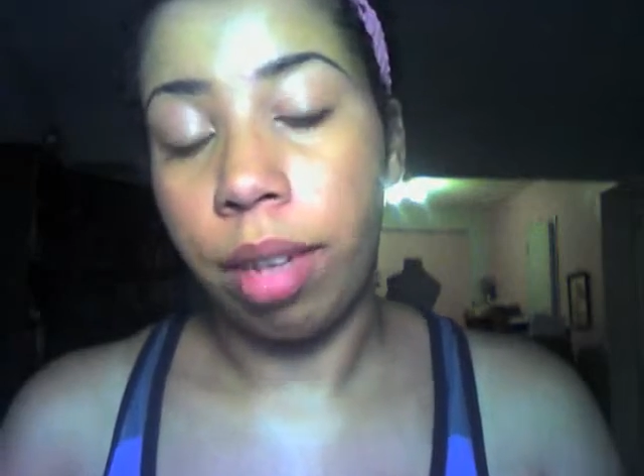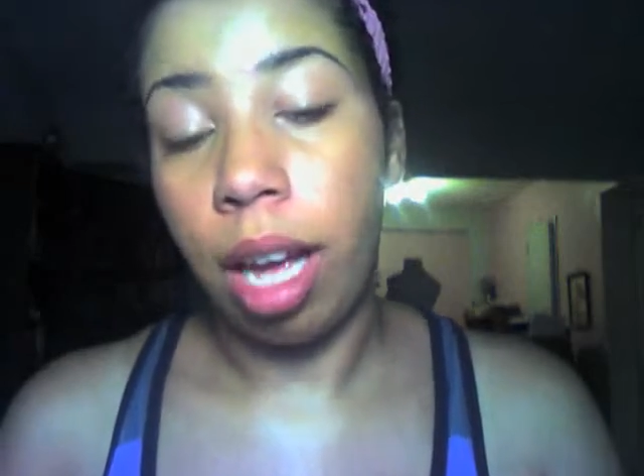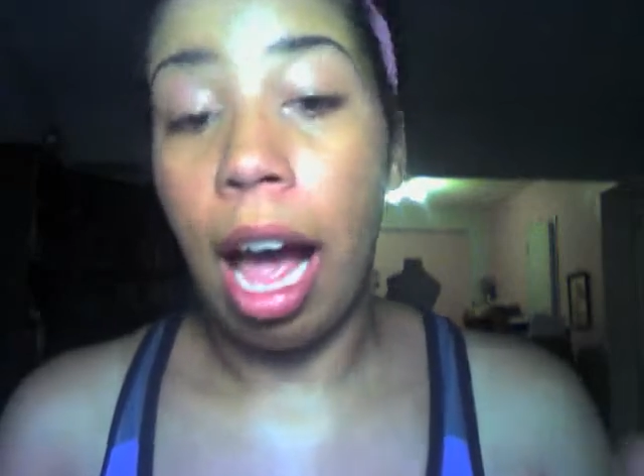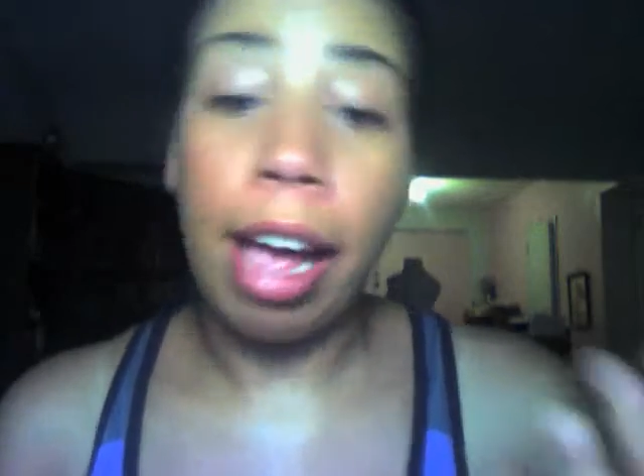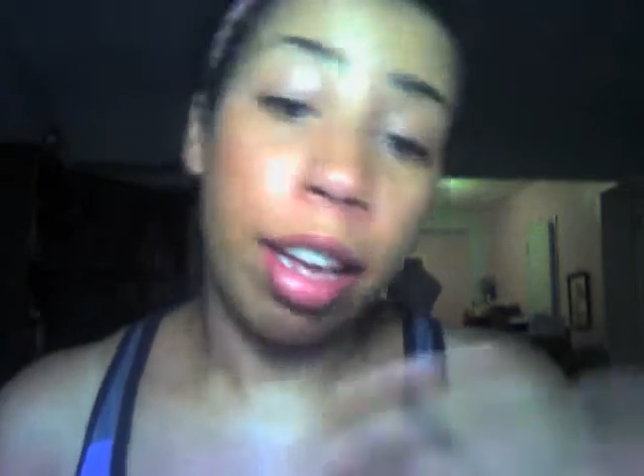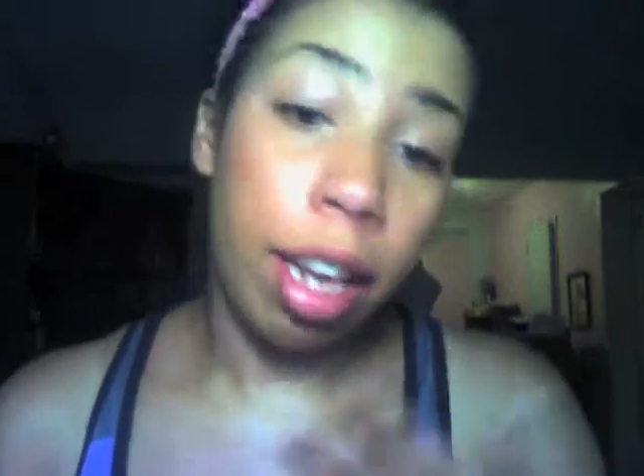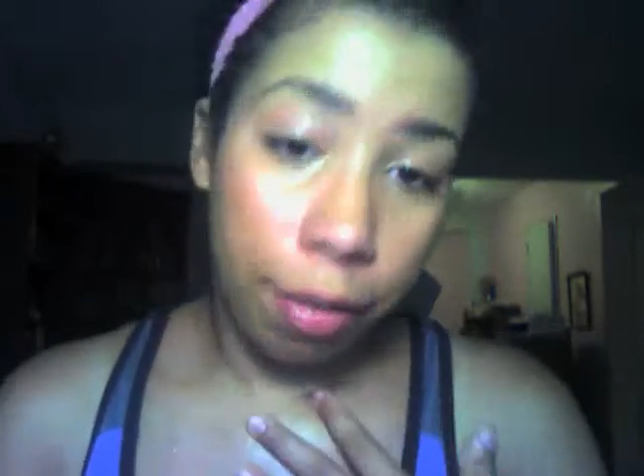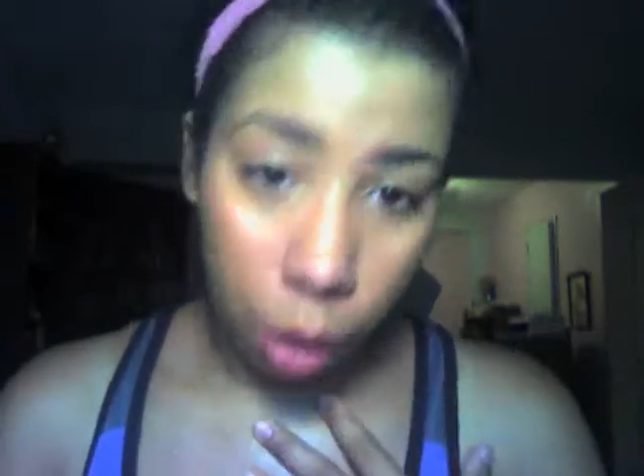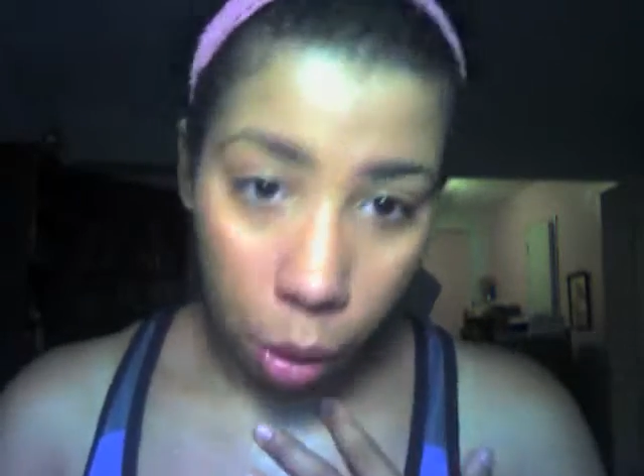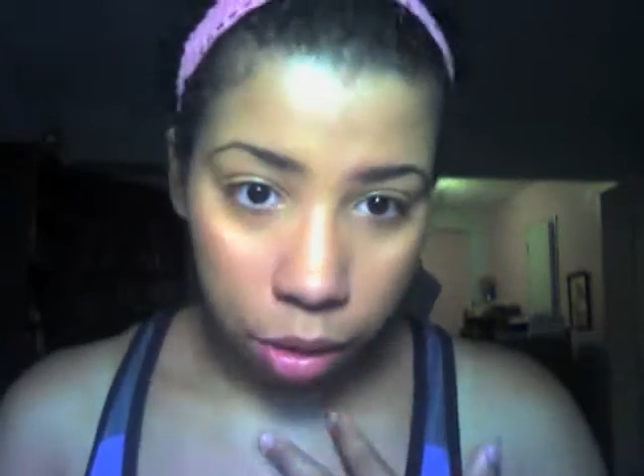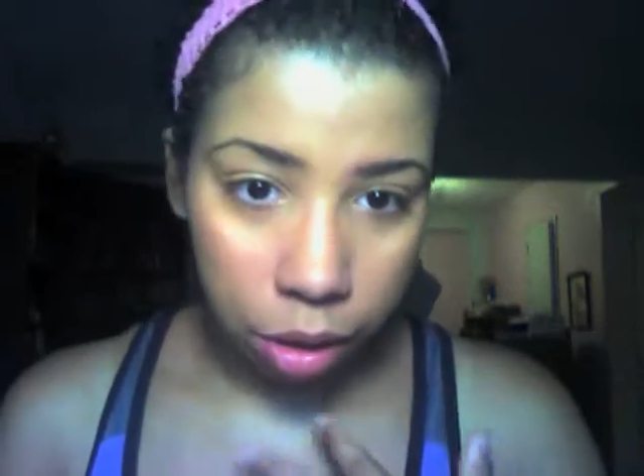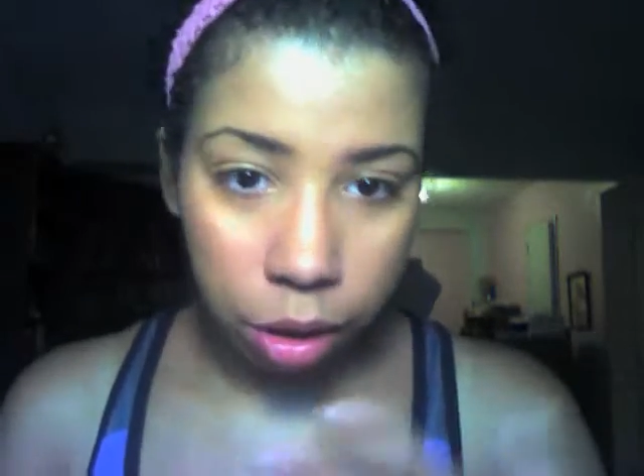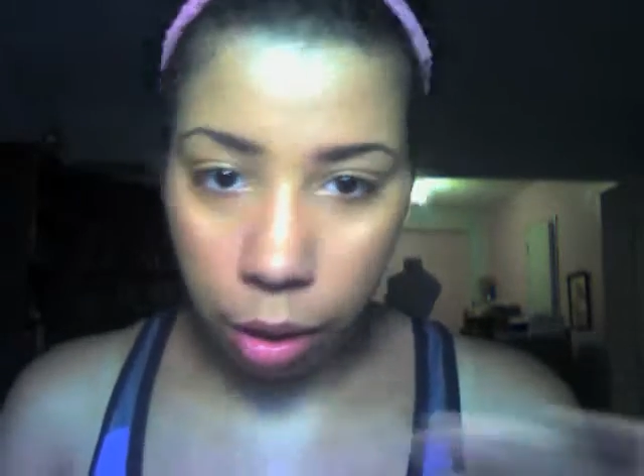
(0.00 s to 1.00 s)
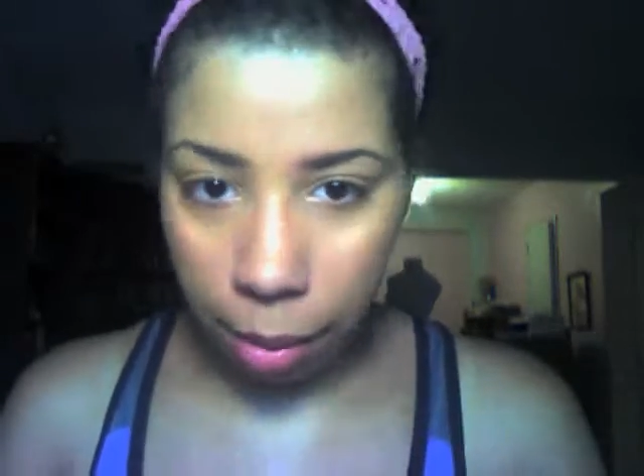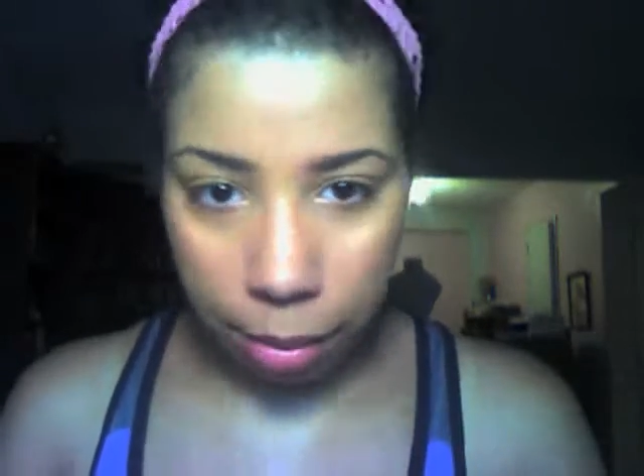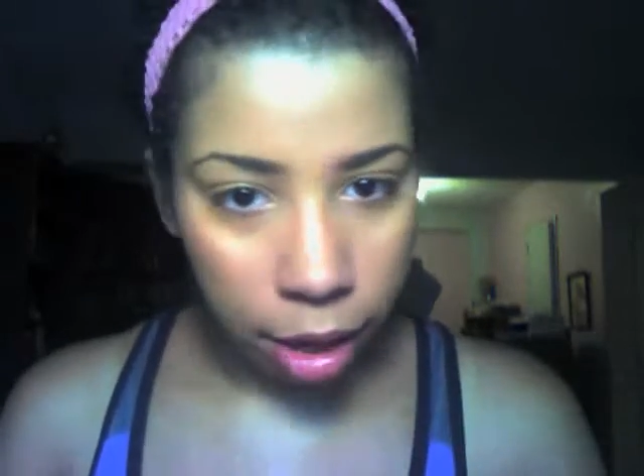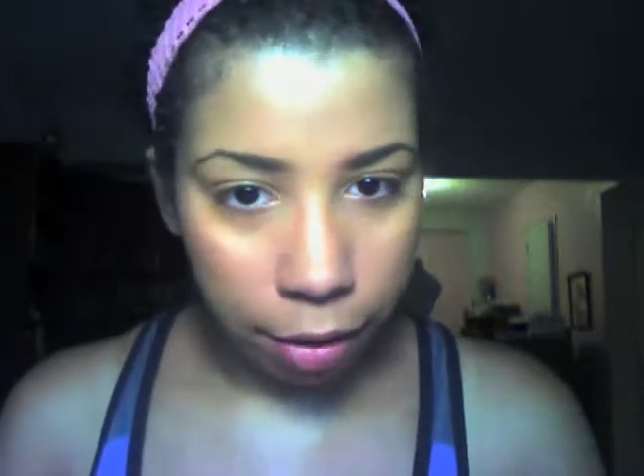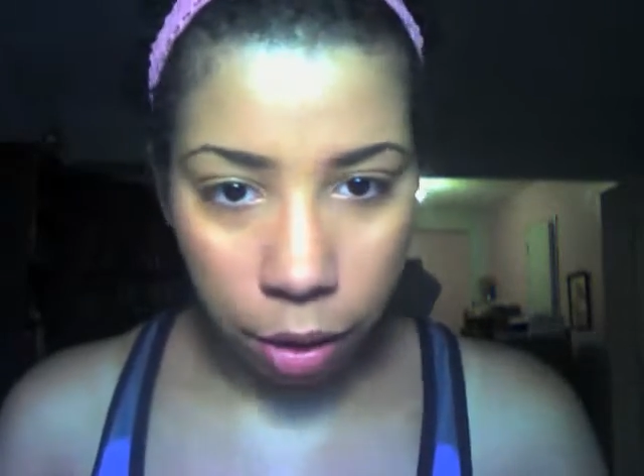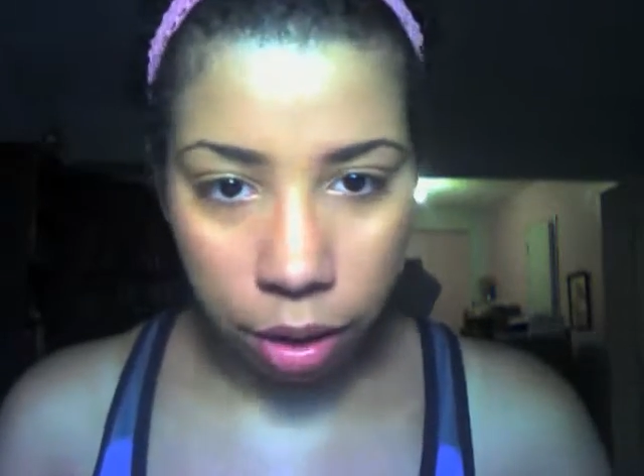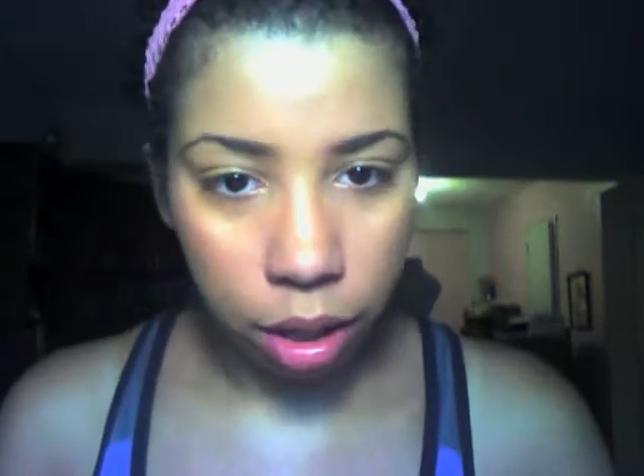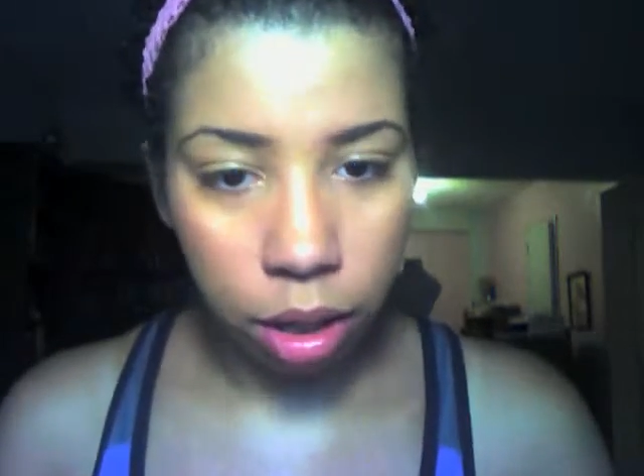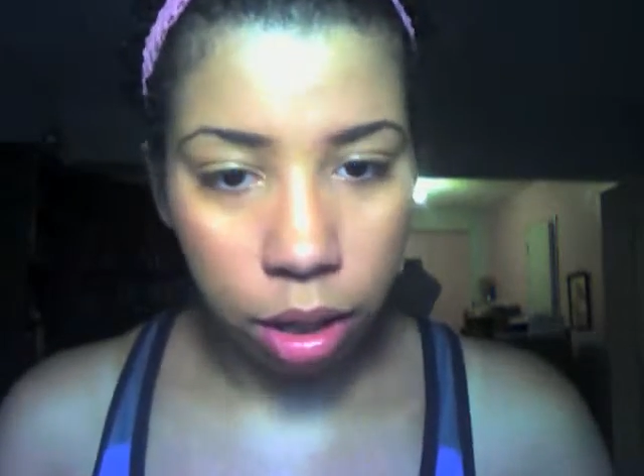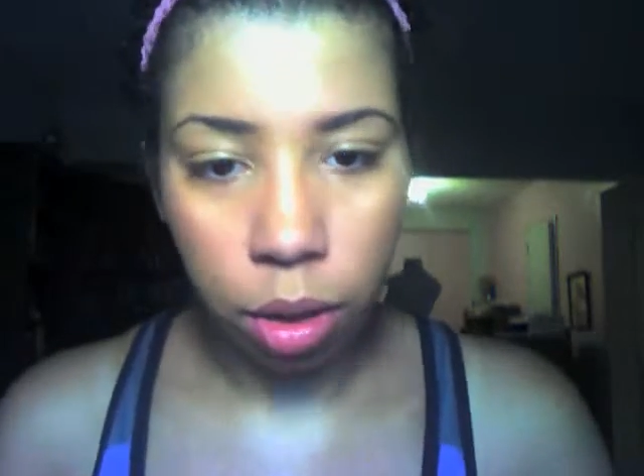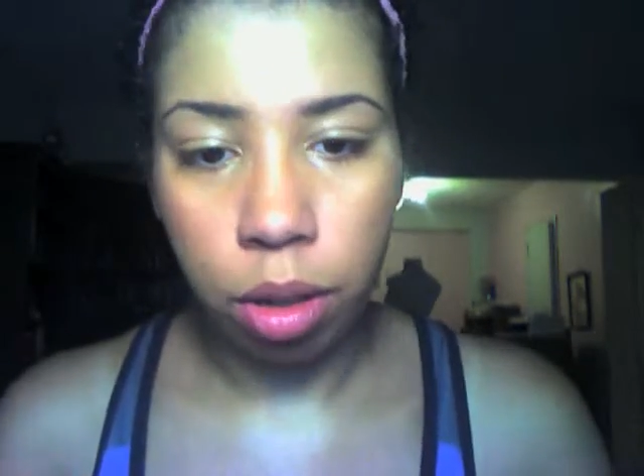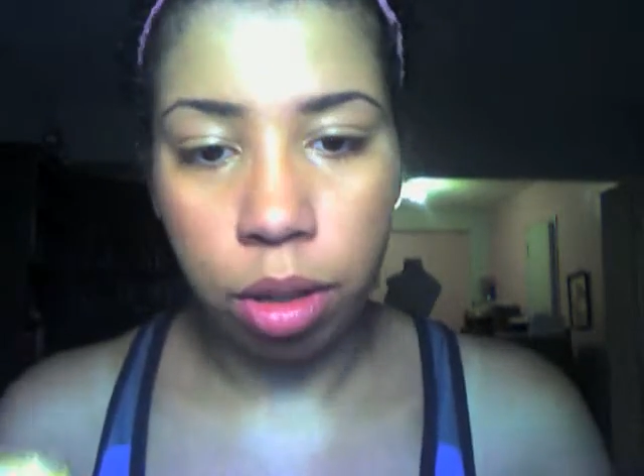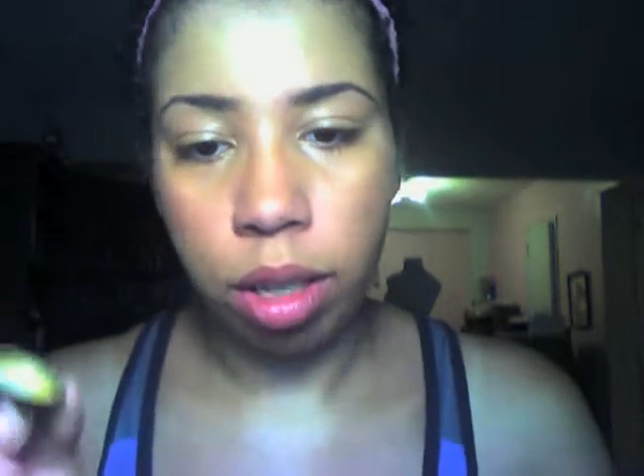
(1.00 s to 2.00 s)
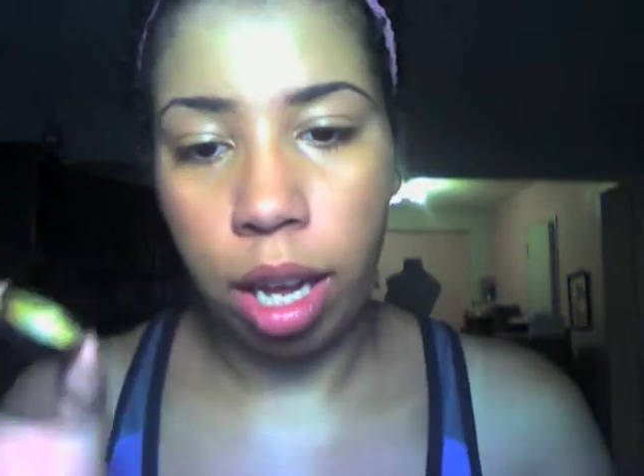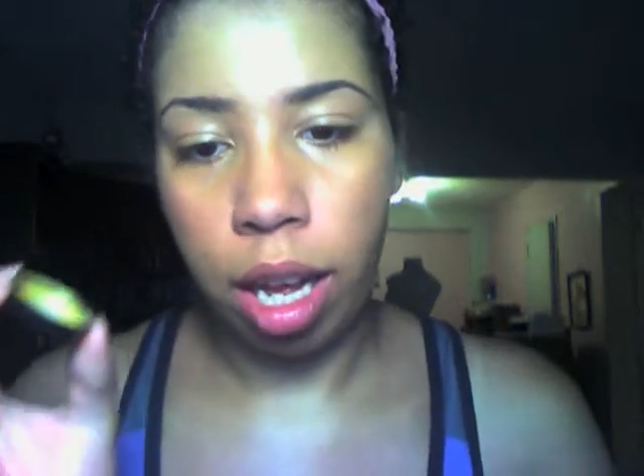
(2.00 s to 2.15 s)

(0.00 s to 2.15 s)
I love gold, so I'm gonna focus on gold.